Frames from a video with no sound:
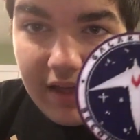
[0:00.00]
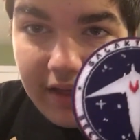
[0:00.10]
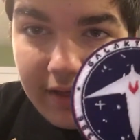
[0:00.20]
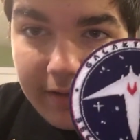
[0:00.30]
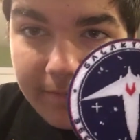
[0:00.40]

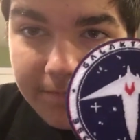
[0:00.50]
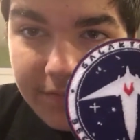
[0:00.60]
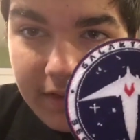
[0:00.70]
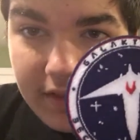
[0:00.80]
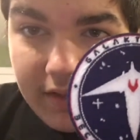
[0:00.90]

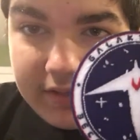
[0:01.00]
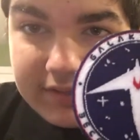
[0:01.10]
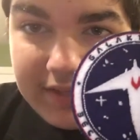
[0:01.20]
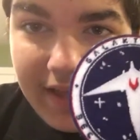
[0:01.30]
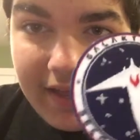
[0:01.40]

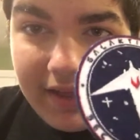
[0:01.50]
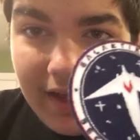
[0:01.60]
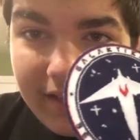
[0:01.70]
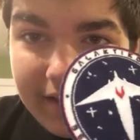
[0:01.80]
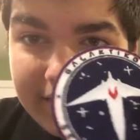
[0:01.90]
So yeah,
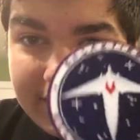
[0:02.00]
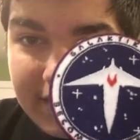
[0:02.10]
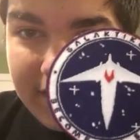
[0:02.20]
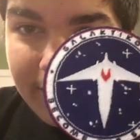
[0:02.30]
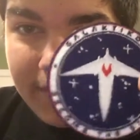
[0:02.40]
I like this. It
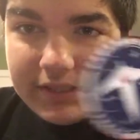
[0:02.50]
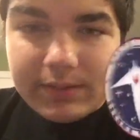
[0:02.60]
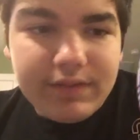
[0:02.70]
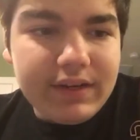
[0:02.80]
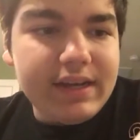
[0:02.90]
kind of reminds
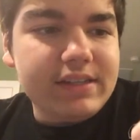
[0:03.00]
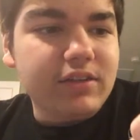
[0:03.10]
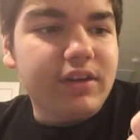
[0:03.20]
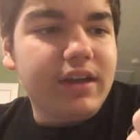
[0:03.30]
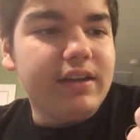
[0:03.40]
me of an 80s
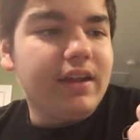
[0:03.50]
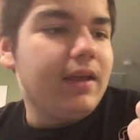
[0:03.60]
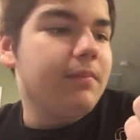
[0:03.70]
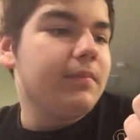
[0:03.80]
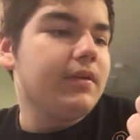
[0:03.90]
arcade
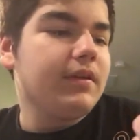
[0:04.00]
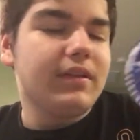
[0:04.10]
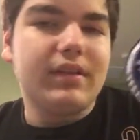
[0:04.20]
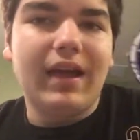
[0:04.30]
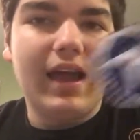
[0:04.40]
game.
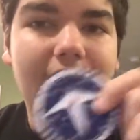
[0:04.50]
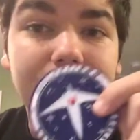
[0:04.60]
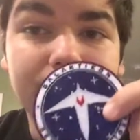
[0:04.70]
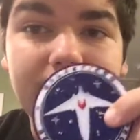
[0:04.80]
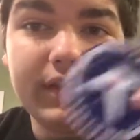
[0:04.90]
I
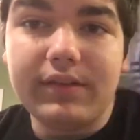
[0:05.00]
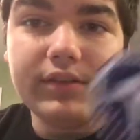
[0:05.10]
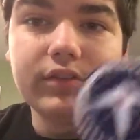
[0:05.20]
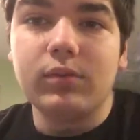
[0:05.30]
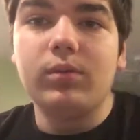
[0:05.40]
really
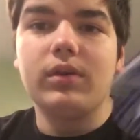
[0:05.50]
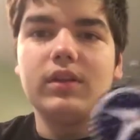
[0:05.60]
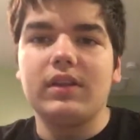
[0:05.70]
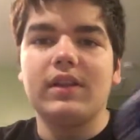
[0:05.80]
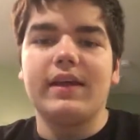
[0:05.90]
do
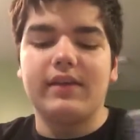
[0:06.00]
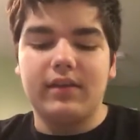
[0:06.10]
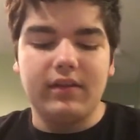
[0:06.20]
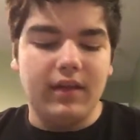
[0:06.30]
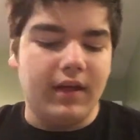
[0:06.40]

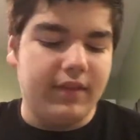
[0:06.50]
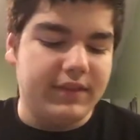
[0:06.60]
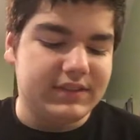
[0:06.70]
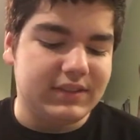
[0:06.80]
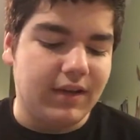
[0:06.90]
like
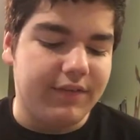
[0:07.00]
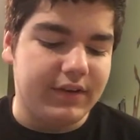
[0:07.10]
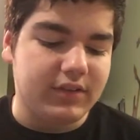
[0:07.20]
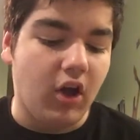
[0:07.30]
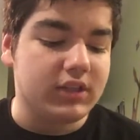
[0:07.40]
this stuff, and
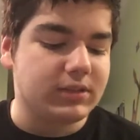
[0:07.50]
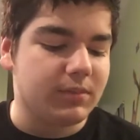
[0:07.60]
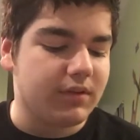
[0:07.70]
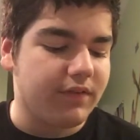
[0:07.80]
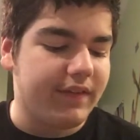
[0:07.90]
it's awesome
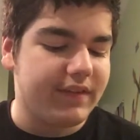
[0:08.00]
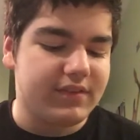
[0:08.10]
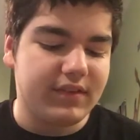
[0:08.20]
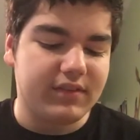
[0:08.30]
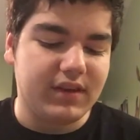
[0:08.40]
to find
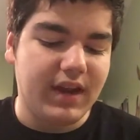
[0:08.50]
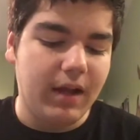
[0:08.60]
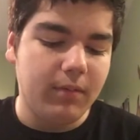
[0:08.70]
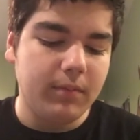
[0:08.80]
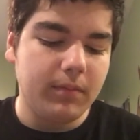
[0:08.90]
these things in an
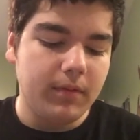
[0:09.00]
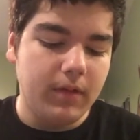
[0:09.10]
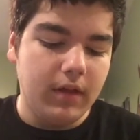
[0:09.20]
album.